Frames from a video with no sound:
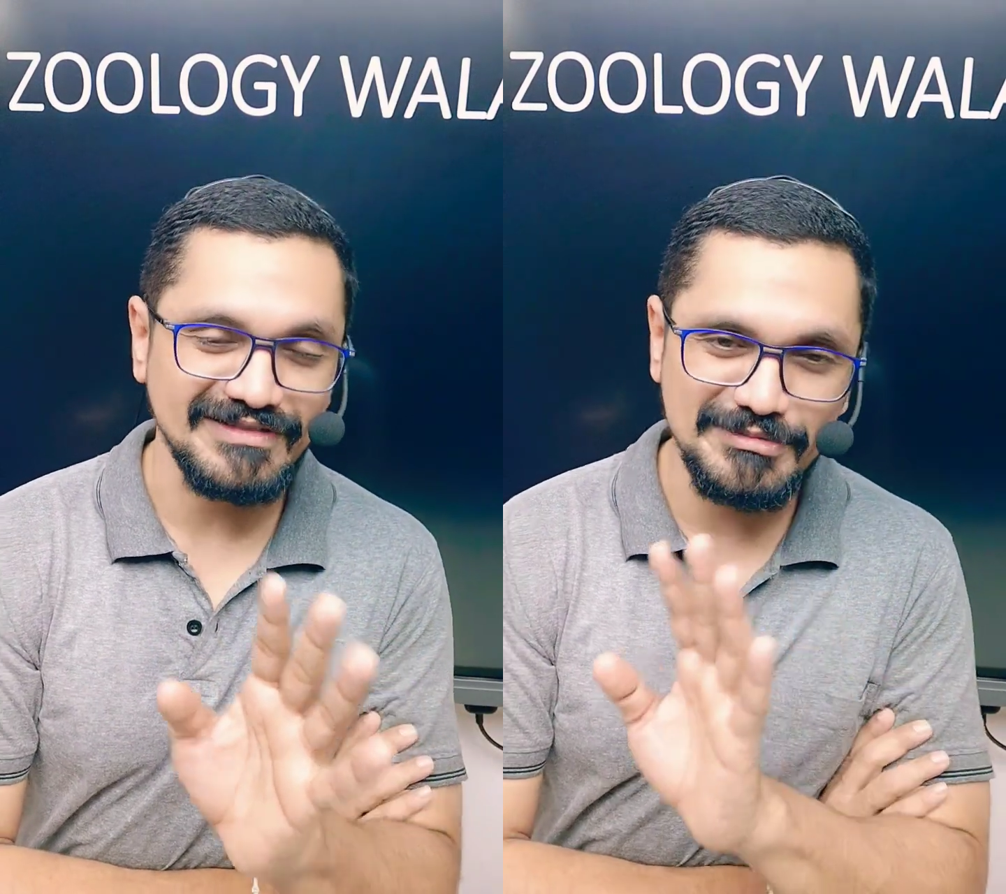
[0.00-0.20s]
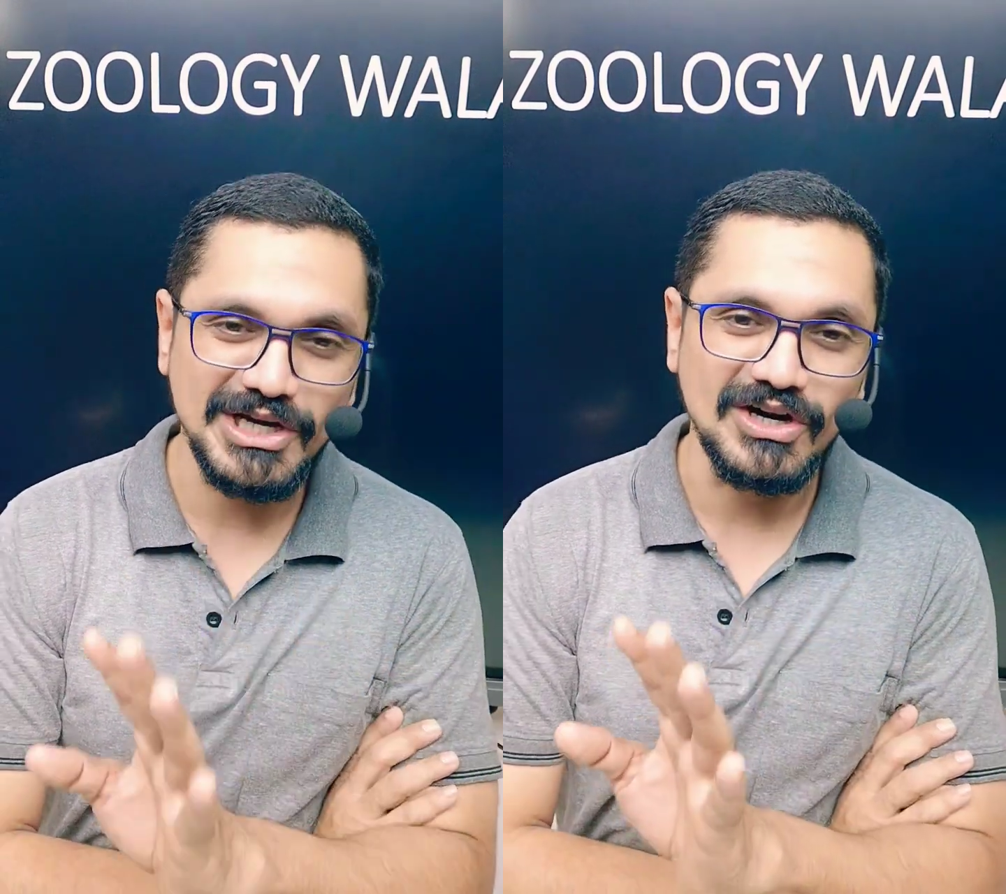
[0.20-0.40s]

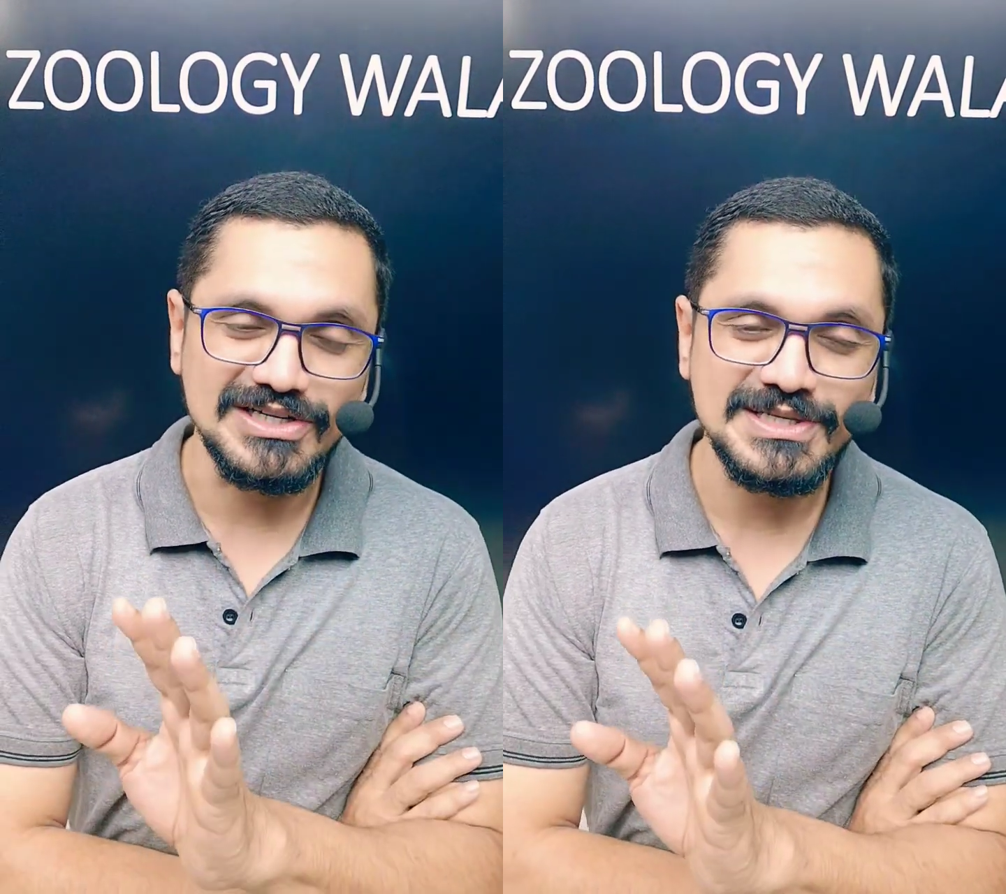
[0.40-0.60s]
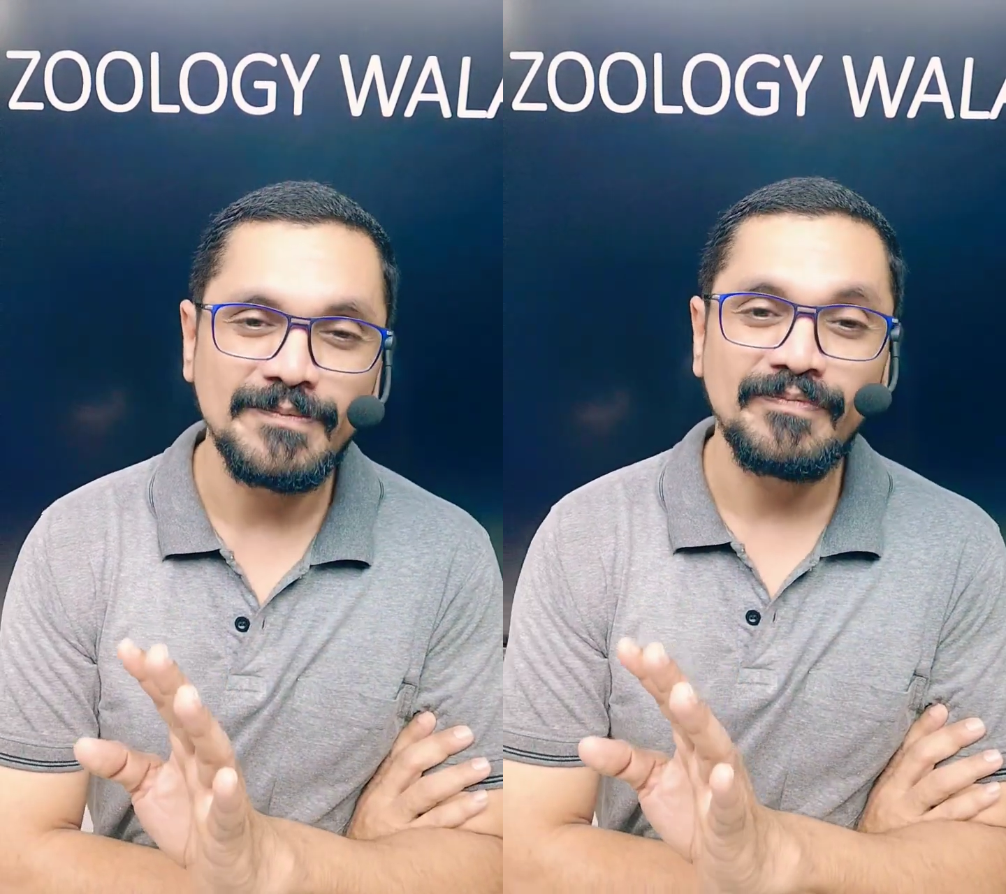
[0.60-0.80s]
Why?
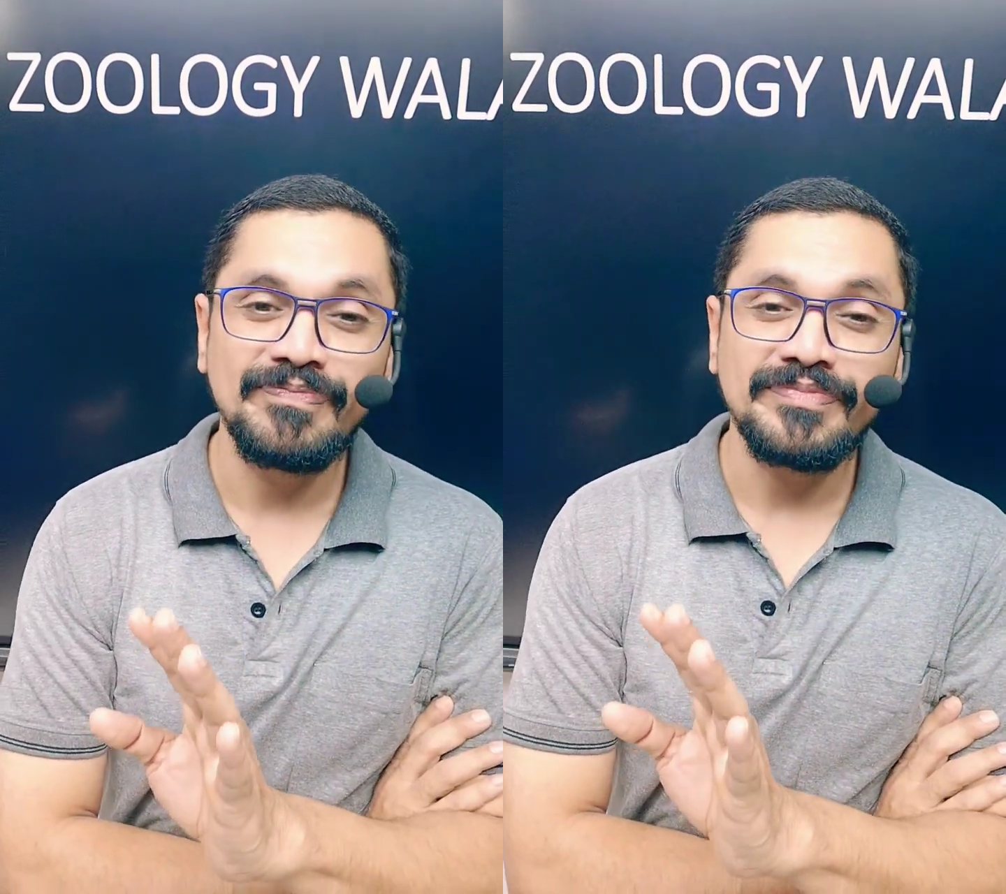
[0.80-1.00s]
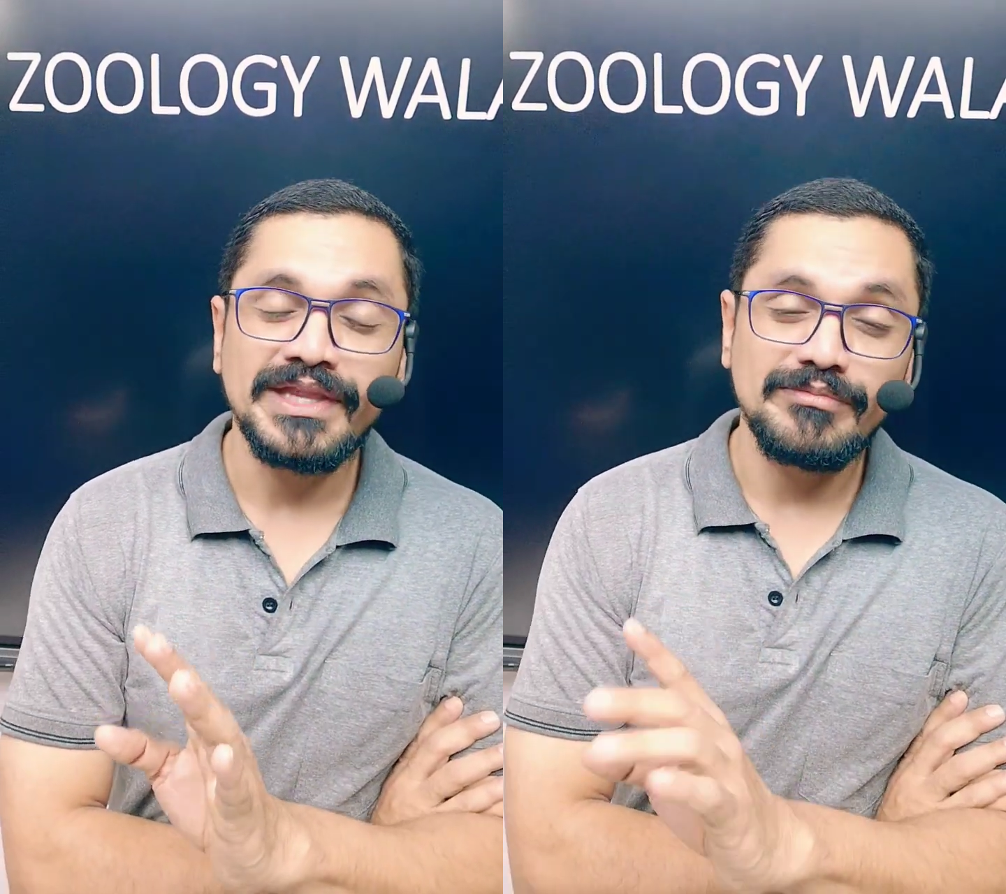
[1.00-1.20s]

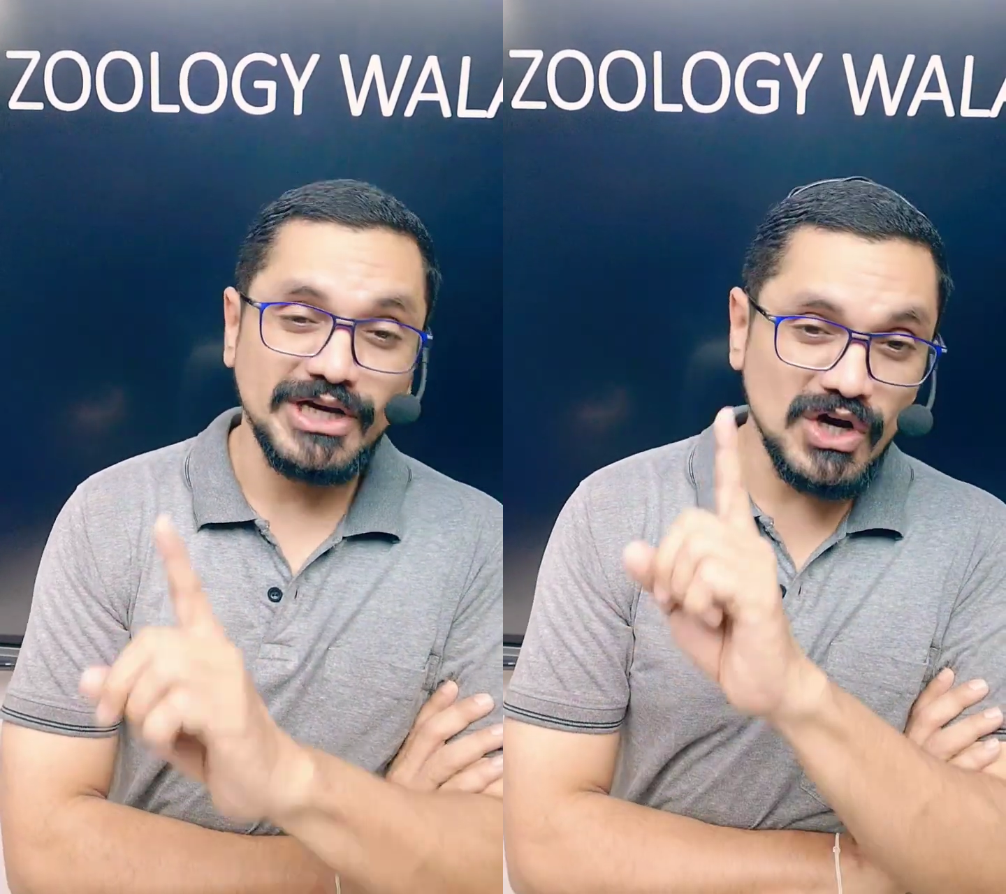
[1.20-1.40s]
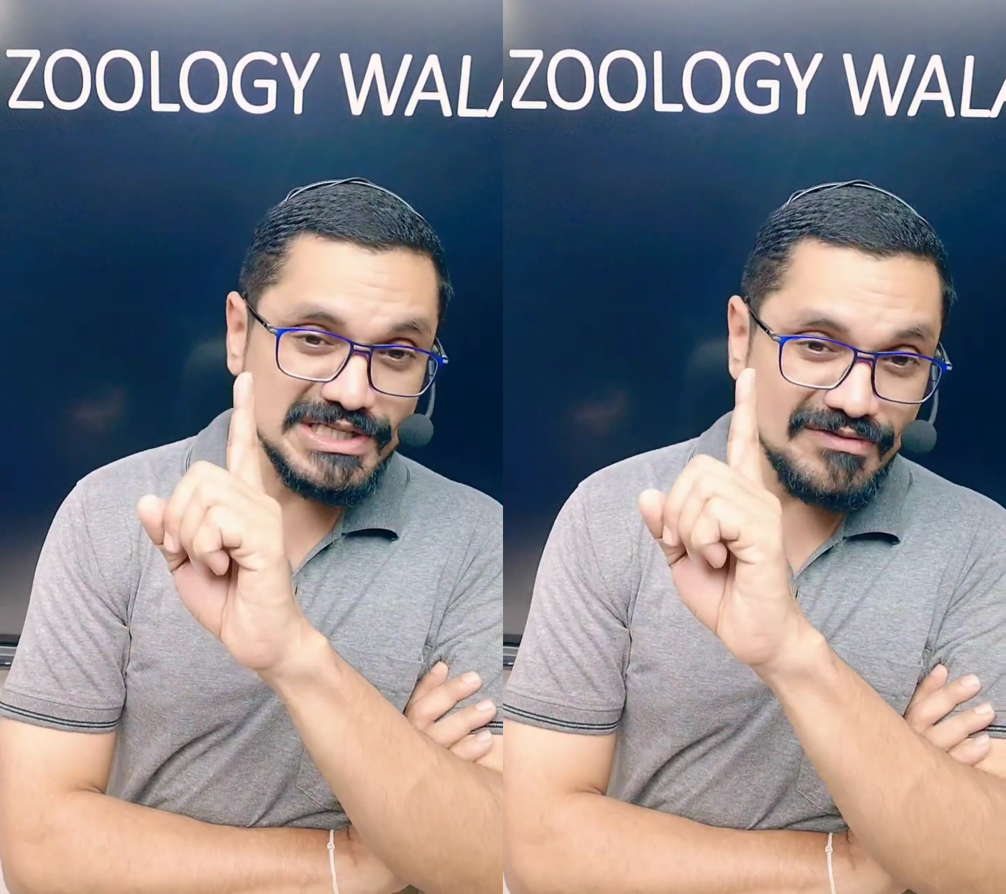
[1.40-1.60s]

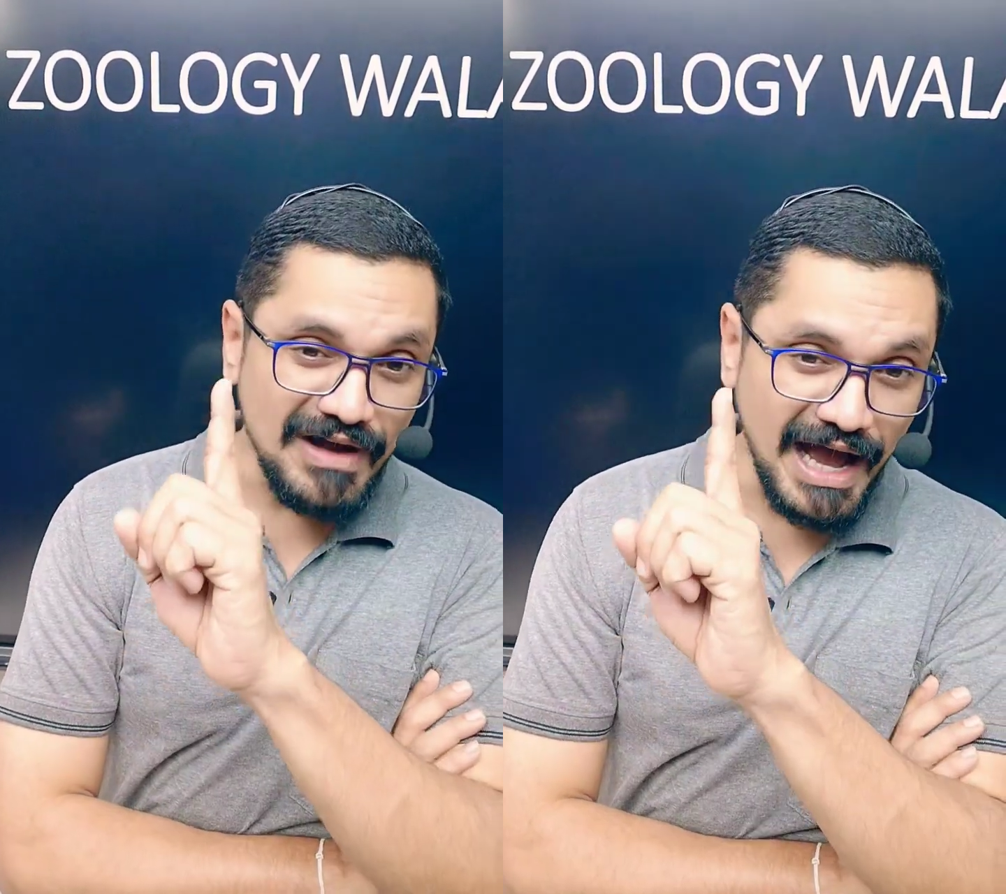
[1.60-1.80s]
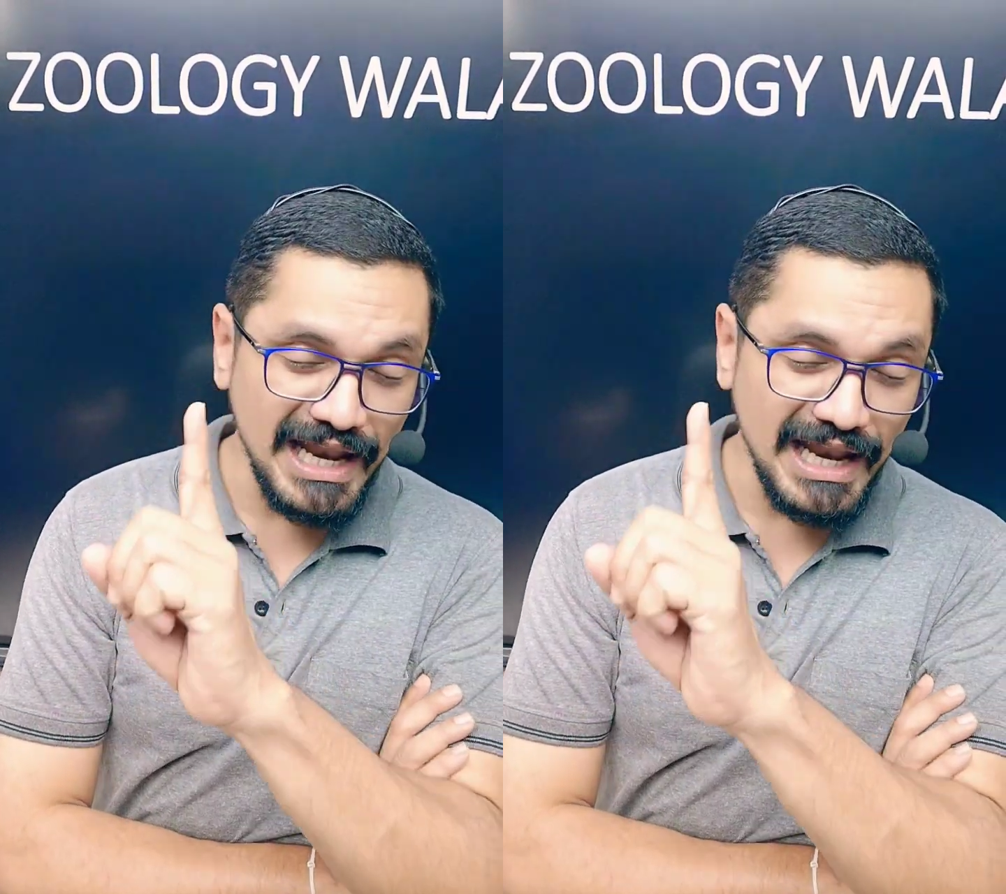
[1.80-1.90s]
Because of